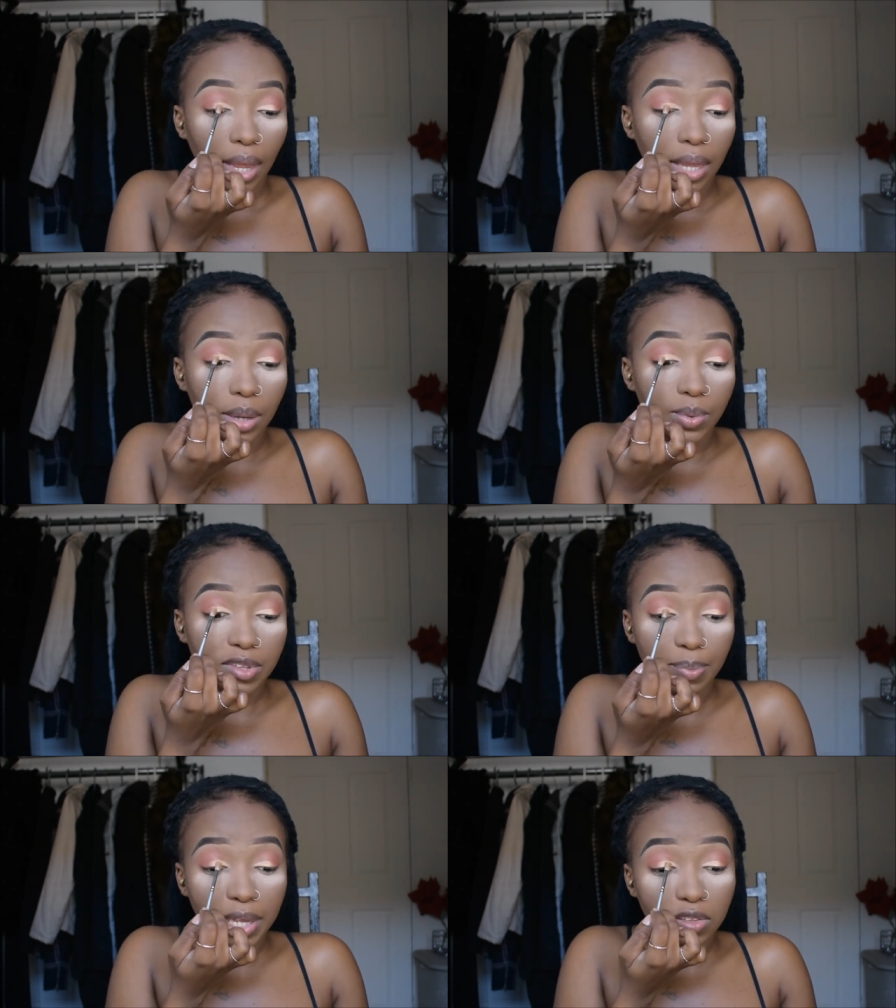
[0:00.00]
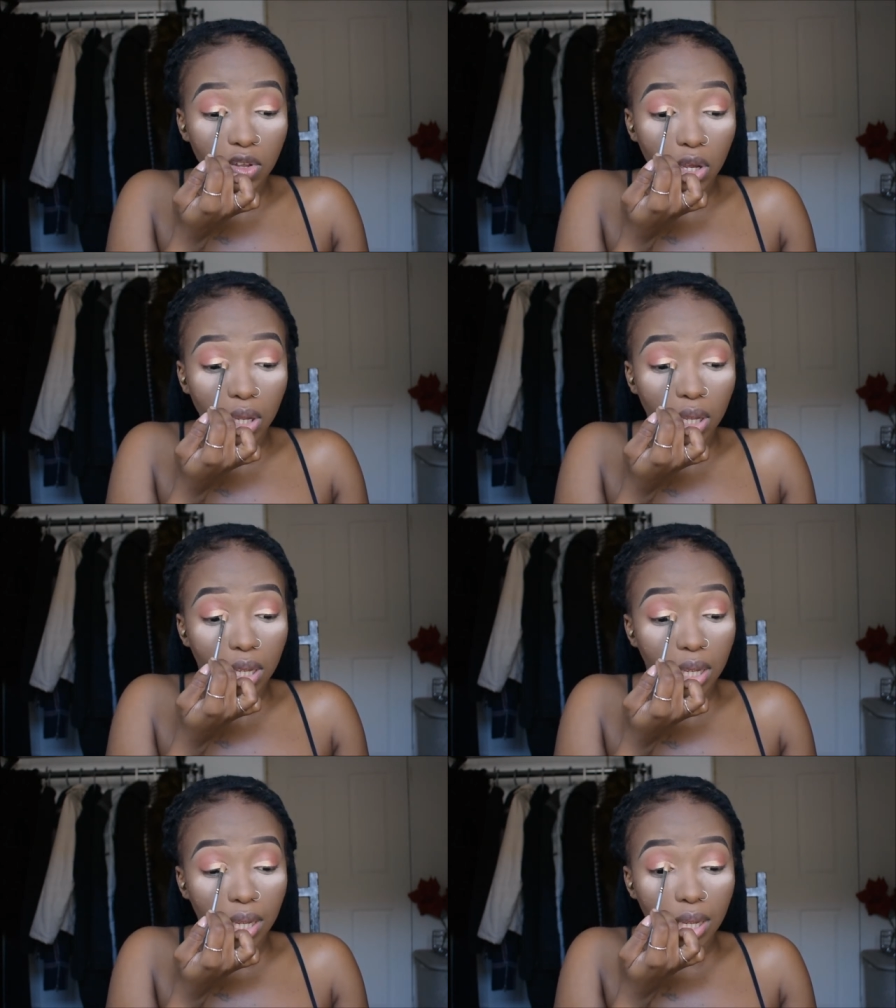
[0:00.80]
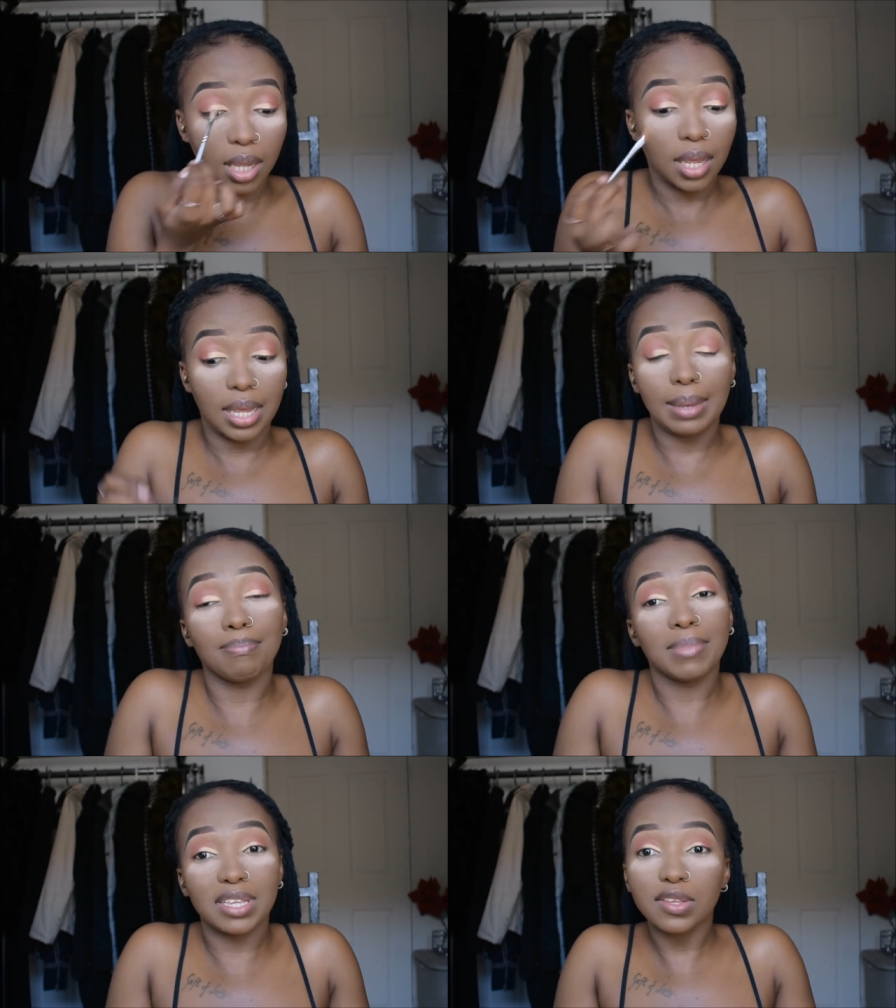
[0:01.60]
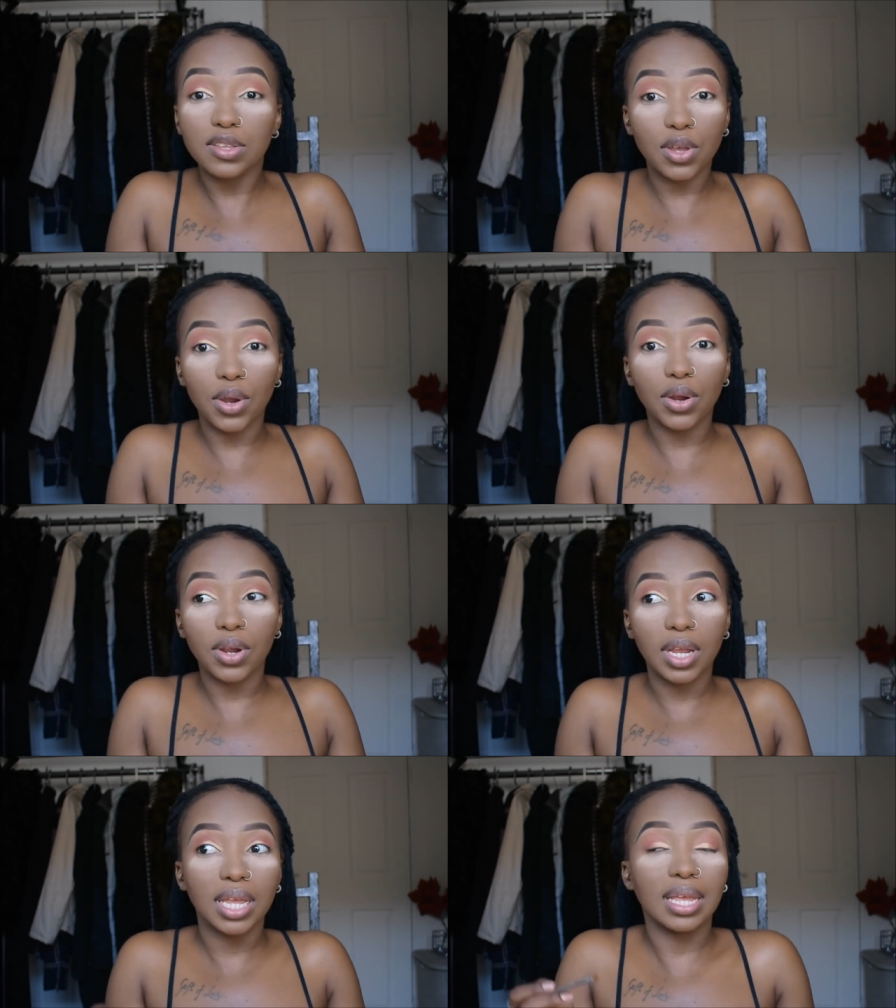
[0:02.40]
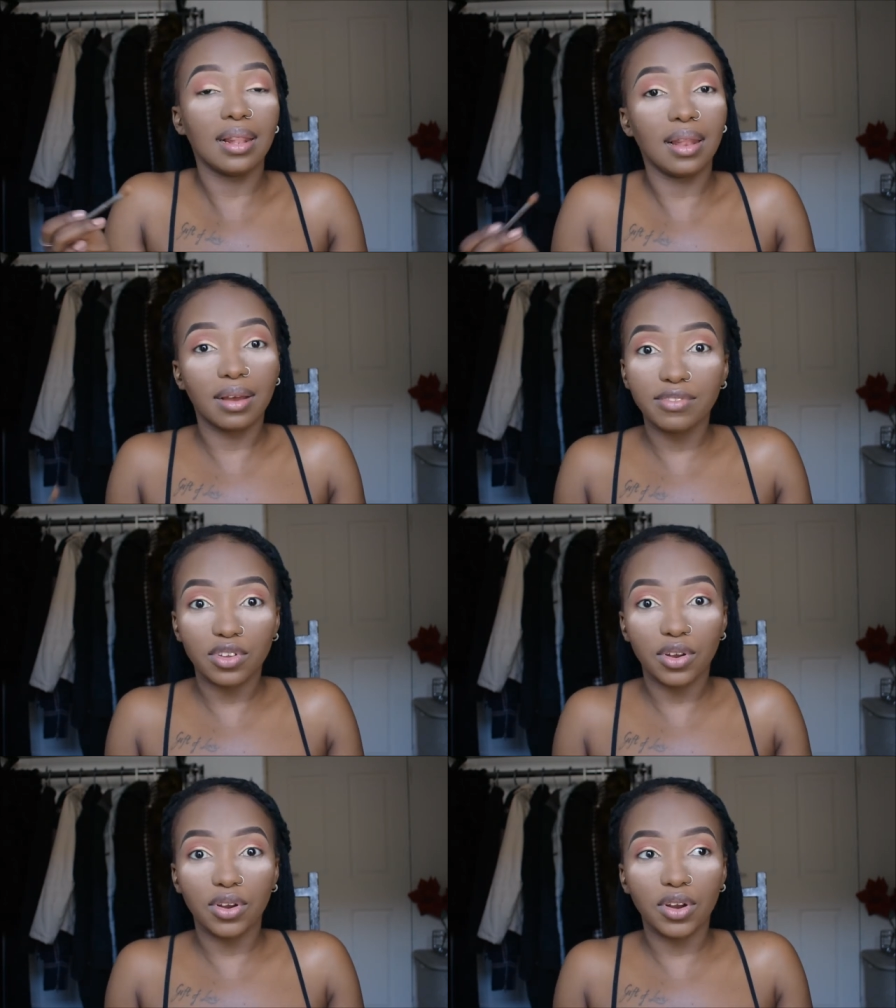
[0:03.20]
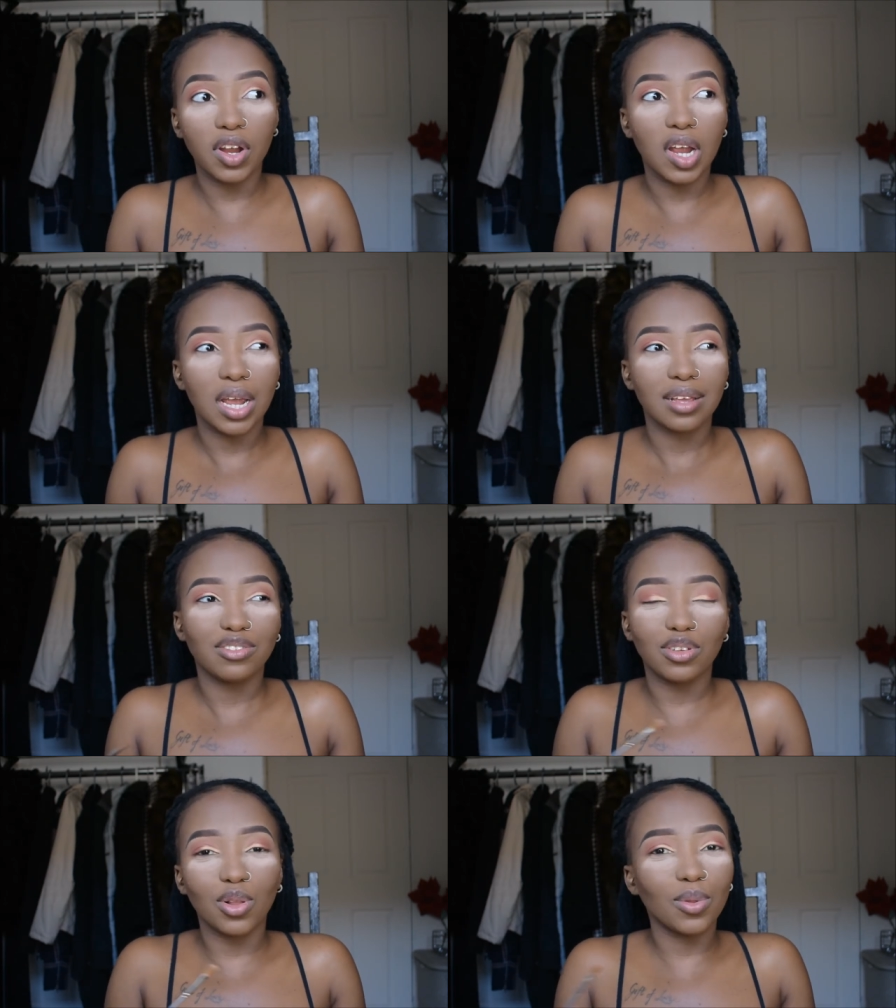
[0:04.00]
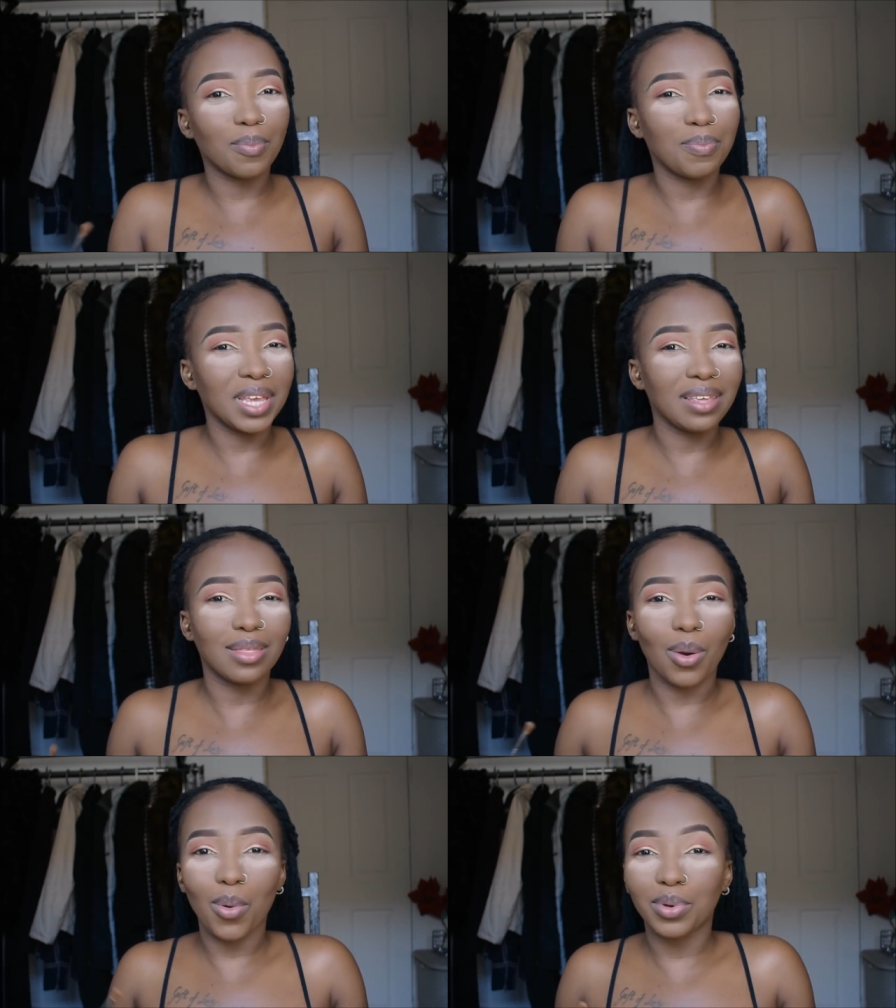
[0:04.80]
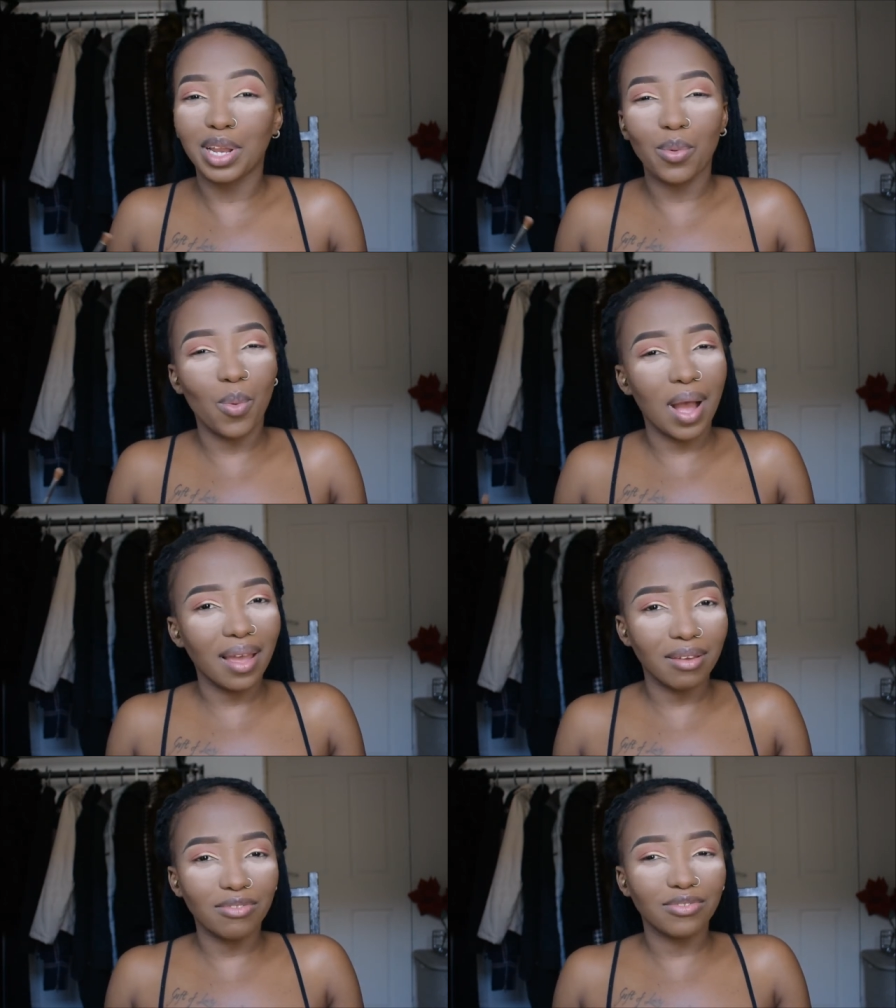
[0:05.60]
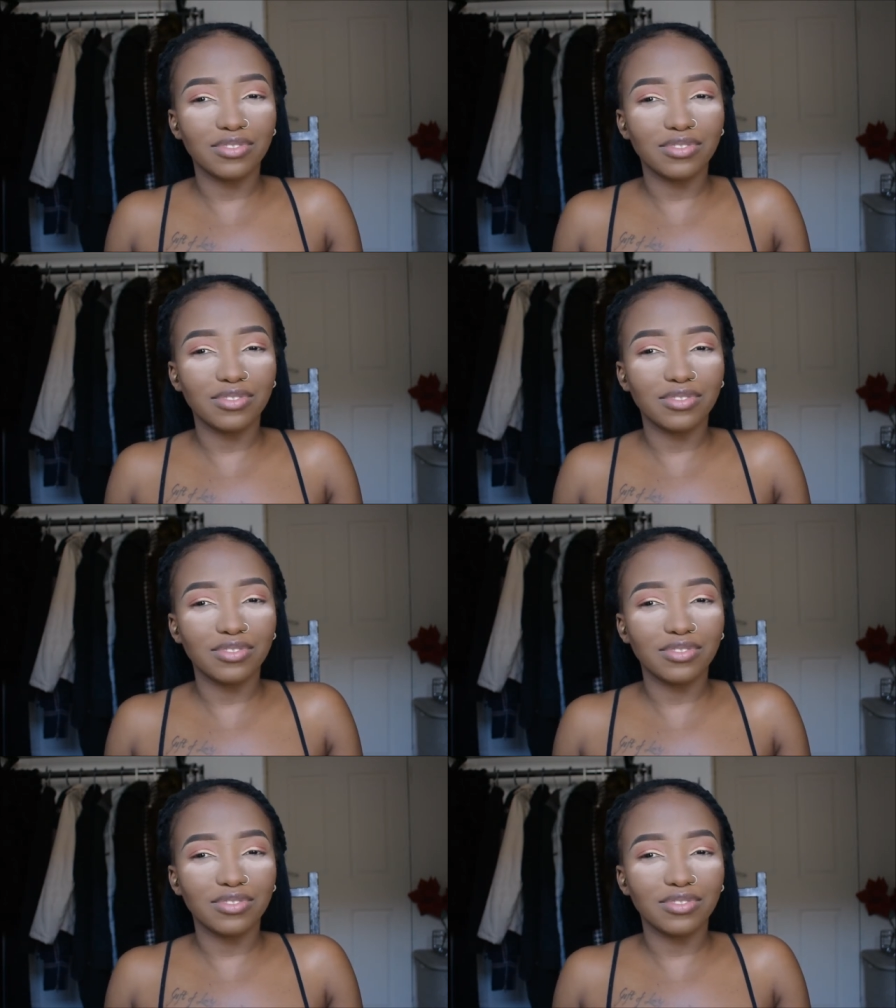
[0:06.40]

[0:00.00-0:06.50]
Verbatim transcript: he respects her he misses her, he loves her, she'll be the only wife.